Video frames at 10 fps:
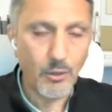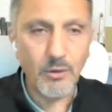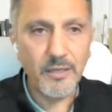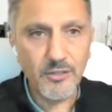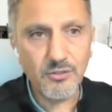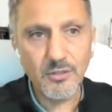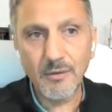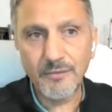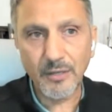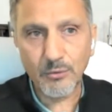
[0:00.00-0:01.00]
a long
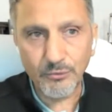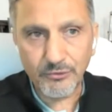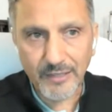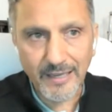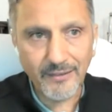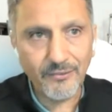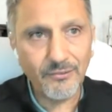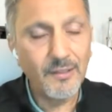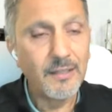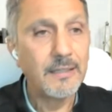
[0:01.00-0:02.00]
history of the
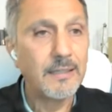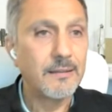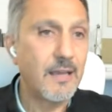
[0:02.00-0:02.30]
Crusades.